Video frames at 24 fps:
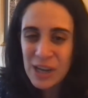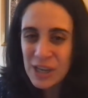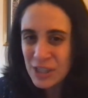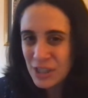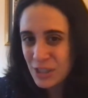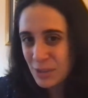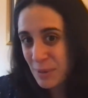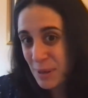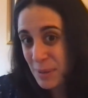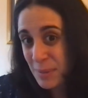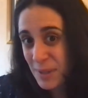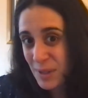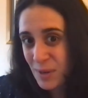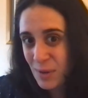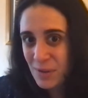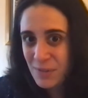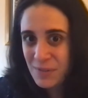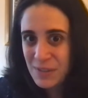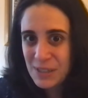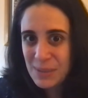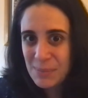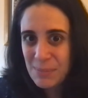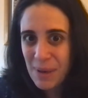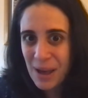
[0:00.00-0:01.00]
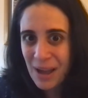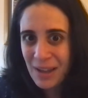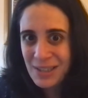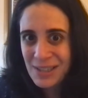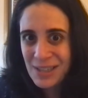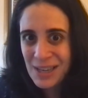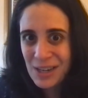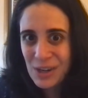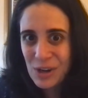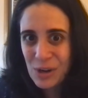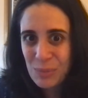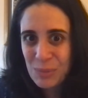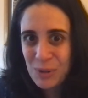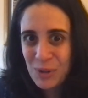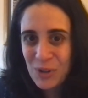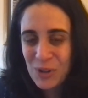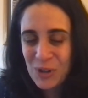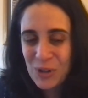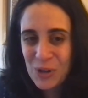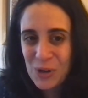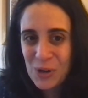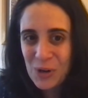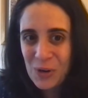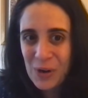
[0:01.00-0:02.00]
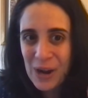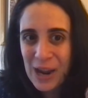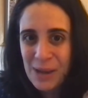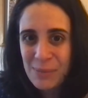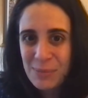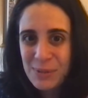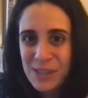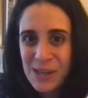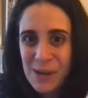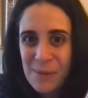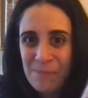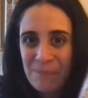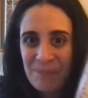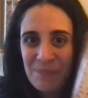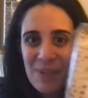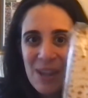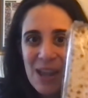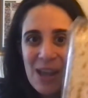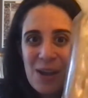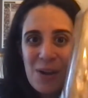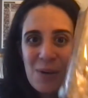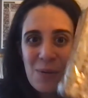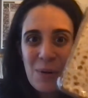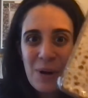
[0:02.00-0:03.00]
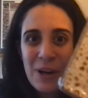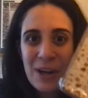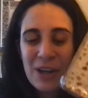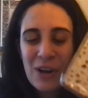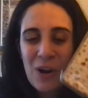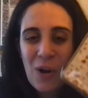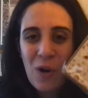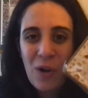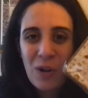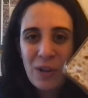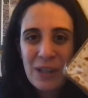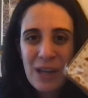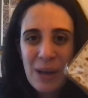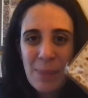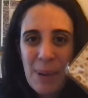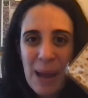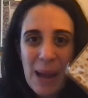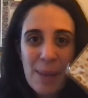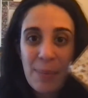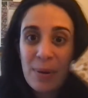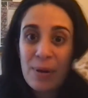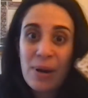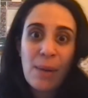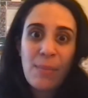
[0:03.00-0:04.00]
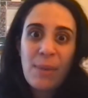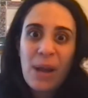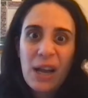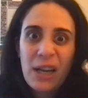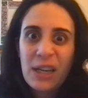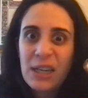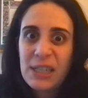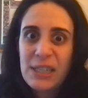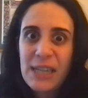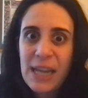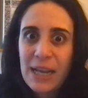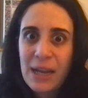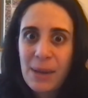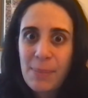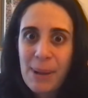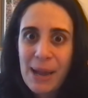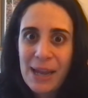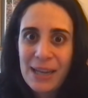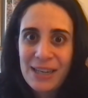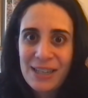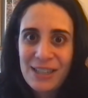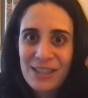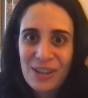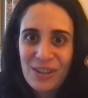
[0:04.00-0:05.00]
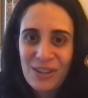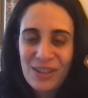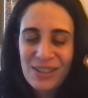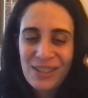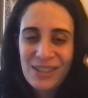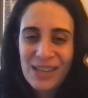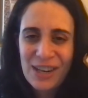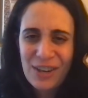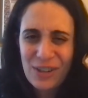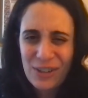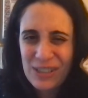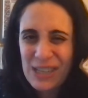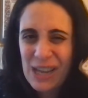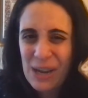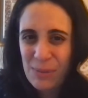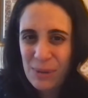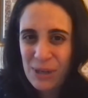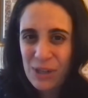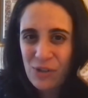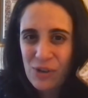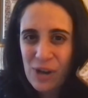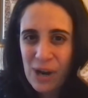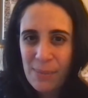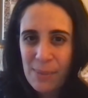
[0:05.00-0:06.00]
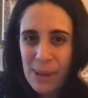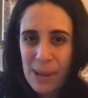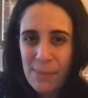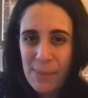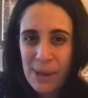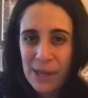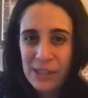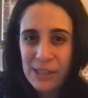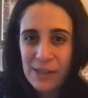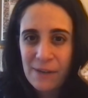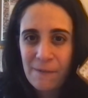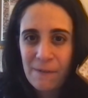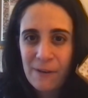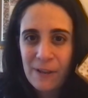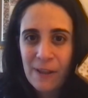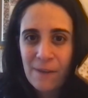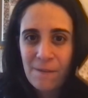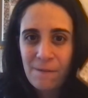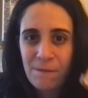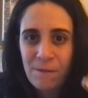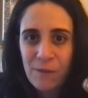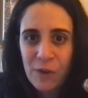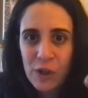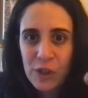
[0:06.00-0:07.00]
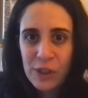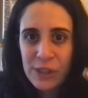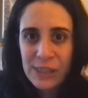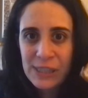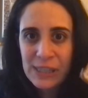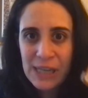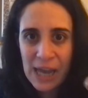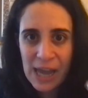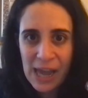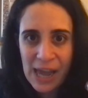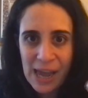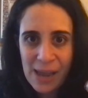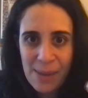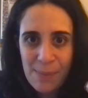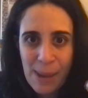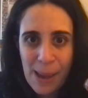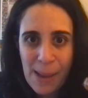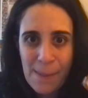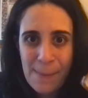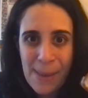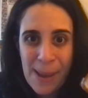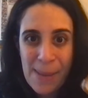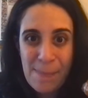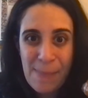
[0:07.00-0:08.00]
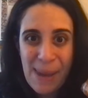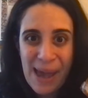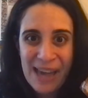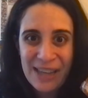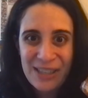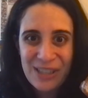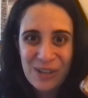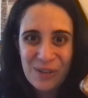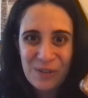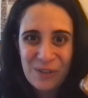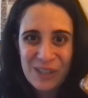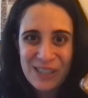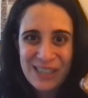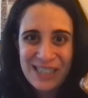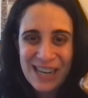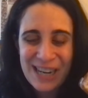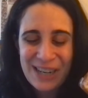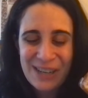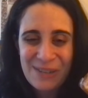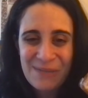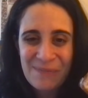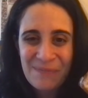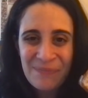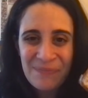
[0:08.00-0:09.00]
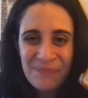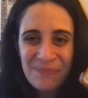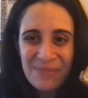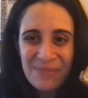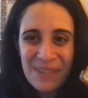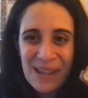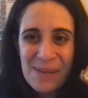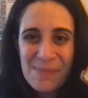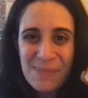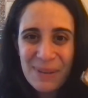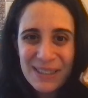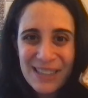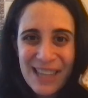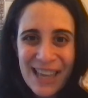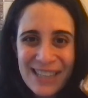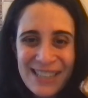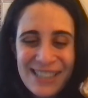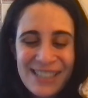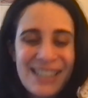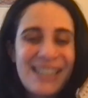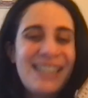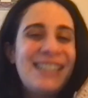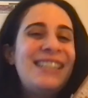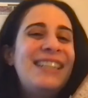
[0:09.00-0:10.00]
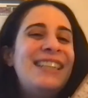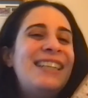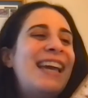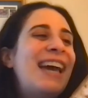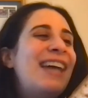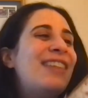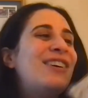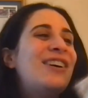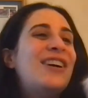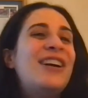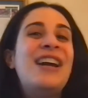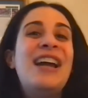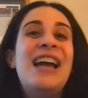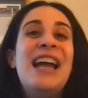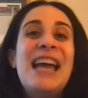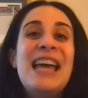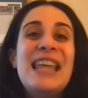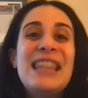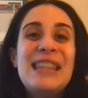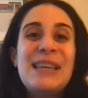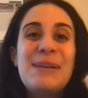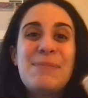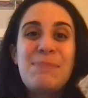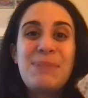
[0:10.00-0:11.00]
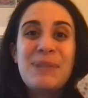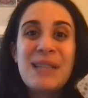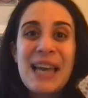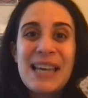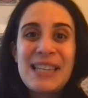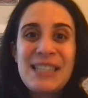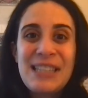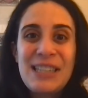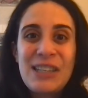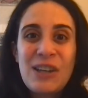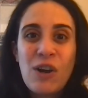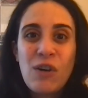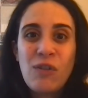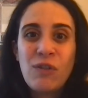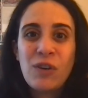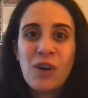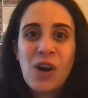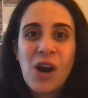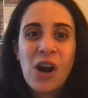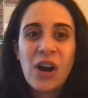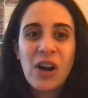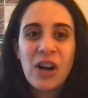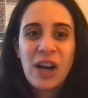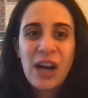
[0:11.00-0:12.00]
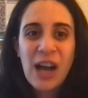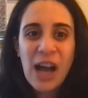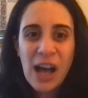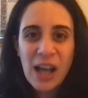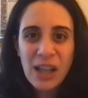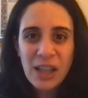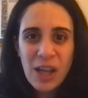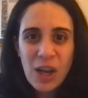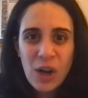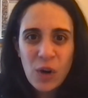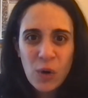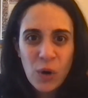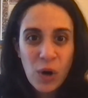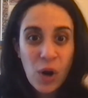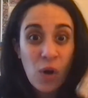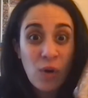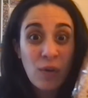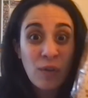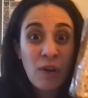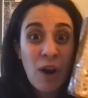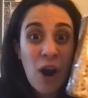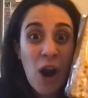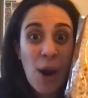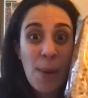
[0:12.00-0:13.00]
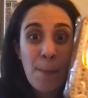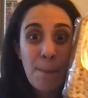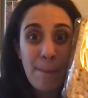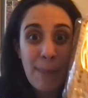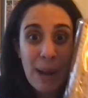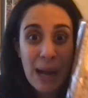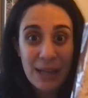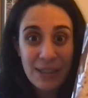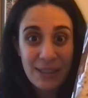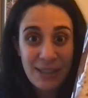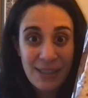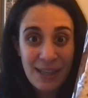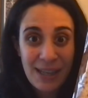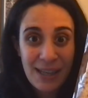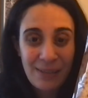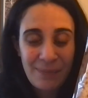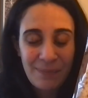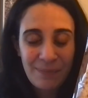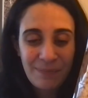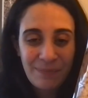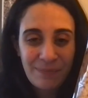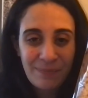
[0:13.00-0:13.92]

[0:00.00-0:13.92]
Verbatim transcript: So maybe you have some matzah at home. You can go grab some. We're going to hold it up high, but I'm not going to take a bite until the Seder because I want to try my matzah for the first time at my Passover Seder. But let's sing together the blessing over our challah or over our matzah.